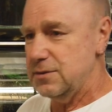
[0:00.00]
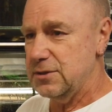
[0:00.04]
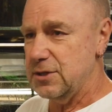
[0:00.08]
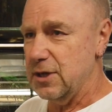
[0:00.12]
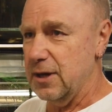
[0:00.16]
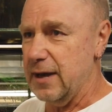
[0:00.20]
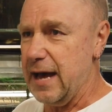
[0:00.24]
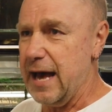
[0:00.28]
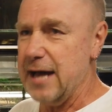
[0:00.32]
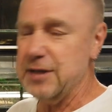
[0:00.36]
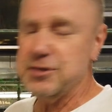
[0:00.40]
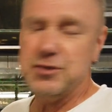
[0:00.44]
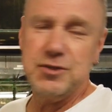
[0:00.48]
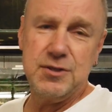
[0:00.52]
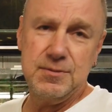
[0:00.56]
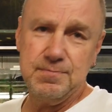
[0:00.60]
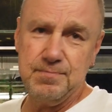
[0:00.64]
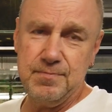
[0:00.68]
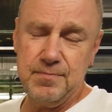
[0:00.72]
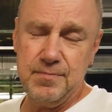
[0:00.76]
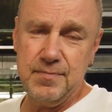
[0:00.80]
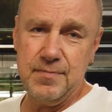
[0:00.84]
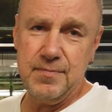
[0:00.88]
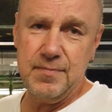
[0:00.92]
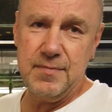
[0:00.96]

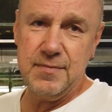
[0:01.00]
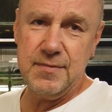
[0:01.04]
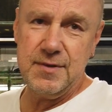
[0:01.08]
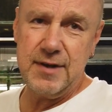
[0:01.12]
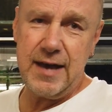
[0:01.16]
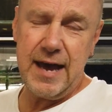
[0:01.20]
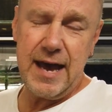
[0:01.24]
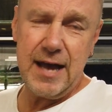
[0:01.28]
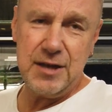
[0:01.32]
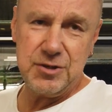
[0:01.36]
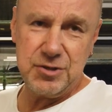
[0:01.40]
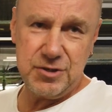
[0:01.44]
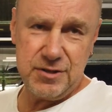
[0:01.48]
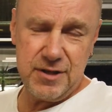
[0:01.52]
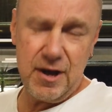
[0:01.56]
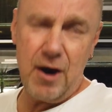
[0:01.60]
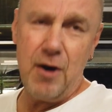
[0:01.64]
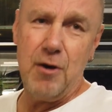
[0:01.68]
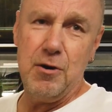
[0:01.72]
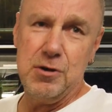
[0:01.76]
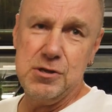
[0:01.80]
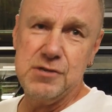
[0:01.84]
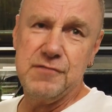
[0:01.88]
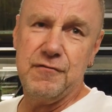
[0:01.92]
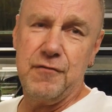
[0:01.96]
To hatch
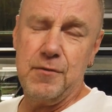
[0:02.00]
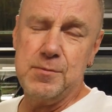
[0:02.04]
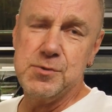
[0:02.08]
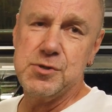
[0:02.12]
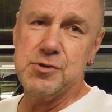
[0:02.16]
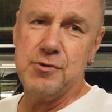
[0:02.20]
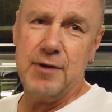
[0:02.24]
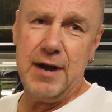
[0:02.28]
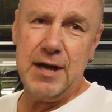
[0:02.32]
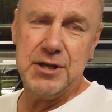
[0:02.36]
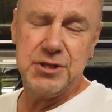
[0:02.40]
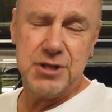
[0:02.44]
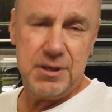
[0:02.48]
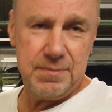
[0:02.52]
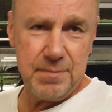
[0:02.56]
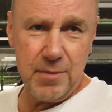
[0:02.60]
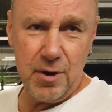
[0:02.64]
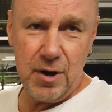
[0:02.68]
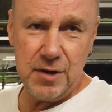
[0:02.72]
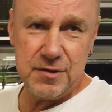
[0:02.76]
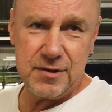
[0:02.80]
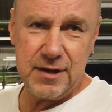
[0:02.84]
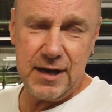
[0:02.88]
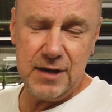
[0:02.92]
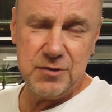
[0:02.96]
those from scratch, it
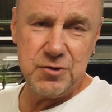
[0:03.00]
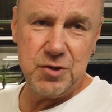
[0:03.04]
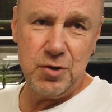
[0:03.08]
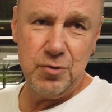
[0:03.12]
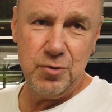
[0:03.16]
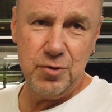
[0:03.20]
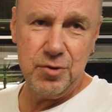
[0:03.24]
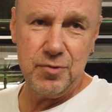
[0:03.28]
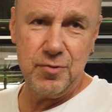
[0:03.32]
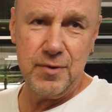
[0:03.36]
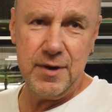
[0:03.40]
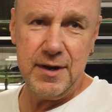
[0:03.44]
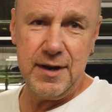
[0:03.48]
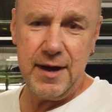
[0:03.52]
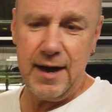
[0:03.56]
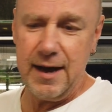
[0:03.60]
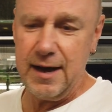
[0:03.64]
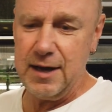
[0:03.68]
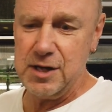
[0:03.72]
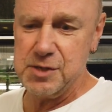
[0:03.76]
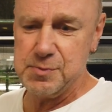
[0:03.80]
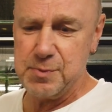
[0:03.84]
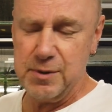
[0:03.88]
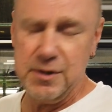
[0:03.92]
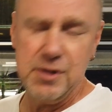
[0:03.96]
might take 2 or 3
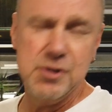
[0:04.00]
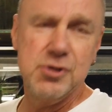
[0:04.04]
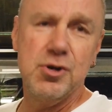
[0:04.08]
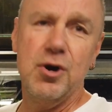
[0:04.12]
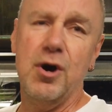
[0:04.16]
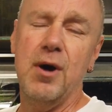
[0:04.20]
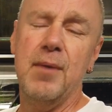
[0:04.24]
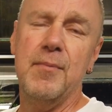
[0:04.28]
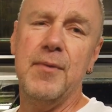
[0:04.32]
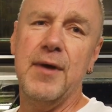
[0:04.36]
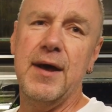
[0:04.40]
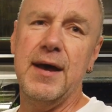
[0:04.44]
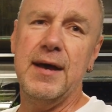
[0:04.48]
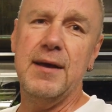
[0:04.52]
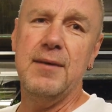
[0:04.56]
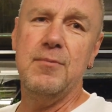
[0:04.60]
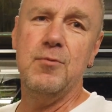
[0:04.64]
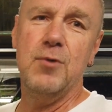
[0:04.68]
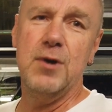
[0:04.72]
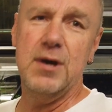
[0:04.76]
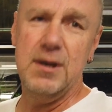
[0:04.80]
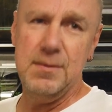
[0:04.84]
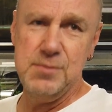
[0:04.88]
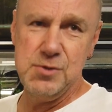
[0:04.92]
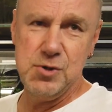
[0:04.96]
days by the time they
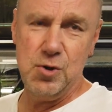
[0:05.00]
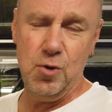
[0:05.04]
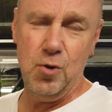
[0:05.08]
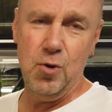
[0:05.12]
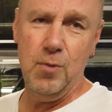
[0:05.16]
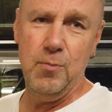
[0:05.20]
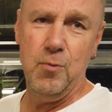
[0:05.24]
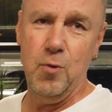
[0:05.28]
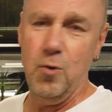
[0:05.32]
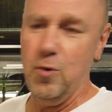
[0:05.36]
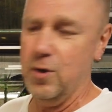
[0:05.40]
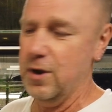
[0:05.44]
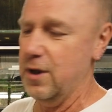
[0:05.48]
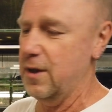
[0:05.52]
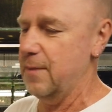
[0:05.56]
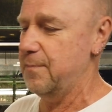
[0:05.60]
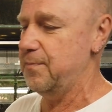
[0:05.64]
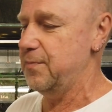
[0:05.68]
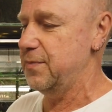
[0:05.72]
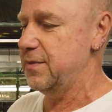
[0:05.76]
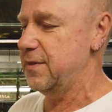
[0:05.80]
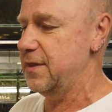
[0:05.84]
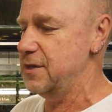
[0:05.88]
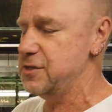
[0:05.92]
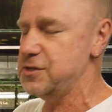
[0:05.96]
reabsorb
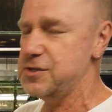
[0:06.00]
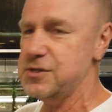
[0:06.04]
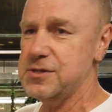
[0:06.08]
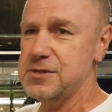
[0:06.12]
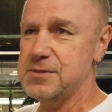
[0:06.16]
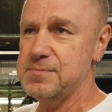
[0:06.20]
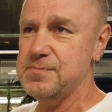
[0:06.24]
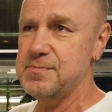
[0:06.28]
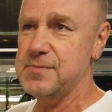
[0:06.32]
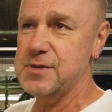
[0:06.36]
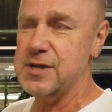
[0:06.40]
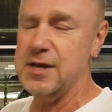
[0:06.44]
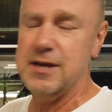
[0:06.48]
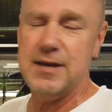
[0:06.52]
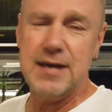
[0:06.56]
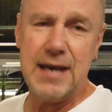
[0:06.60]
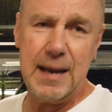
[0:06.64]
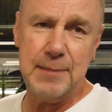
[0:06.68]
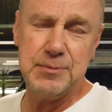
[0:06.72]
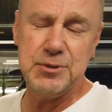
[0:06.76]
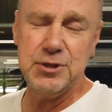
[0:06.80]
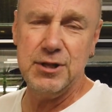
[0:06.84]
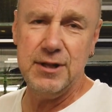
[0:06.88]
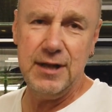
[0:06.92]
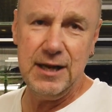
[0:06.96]
water. This
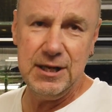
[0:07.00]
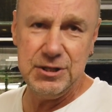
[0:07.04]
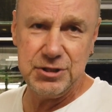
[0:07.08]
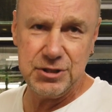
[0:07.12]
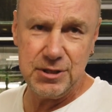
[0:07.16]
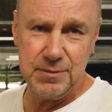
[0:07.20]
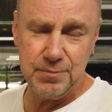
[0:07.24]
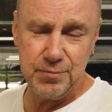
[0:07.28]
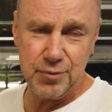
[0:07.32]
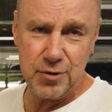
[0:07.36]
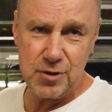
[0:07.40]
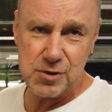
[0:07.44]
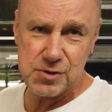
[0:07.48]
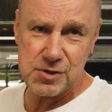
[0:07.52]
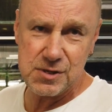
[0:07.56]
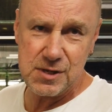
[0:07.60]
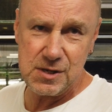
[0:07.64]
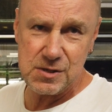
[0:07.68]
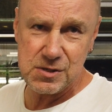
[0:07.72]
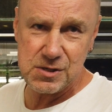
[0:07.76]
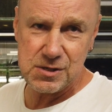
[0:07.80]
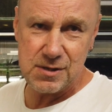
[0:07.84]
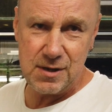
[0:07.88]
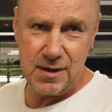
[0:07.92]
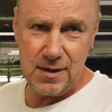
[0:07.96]
decapsulation
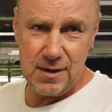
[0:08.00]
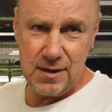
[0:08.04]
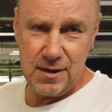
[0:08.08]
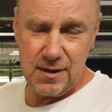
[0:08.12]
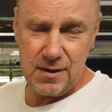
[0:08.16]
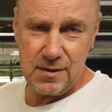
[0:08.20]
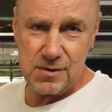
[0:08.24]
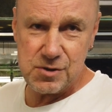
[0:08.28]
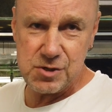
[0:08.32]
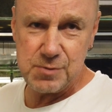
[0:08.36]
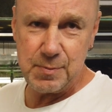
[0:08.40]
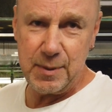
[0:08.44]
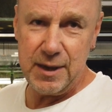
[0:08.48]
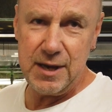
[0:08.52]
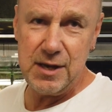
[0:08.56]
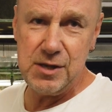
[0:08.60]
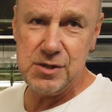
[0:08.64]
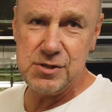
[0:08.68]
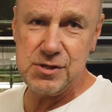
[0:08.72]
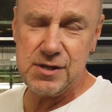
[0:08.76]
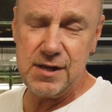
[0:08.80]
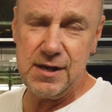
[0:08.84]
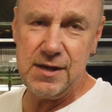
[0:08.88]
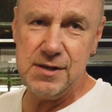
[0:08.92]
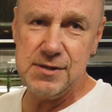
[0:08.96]
process
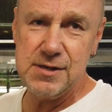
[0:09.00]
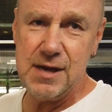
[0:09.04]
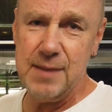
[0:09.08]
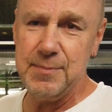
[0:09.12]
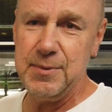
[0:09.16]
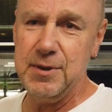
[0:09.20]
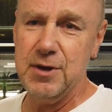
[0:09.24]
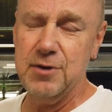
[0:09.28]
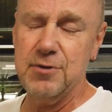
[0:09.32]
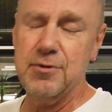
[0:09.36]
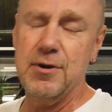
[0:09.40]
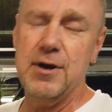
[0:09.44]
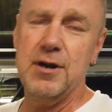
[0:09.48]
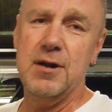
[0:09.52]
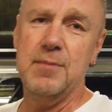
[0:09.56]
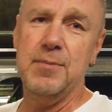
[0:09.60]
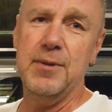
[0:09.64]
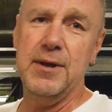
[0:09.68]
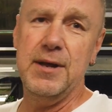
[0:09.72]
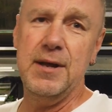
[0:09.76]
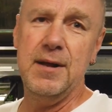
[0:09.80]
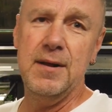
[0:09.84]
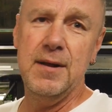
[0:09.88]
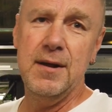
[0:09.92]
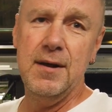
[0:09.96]
speeds things up
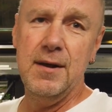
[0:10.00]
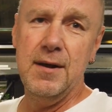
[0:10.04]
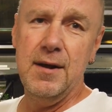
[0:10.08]
incredibly.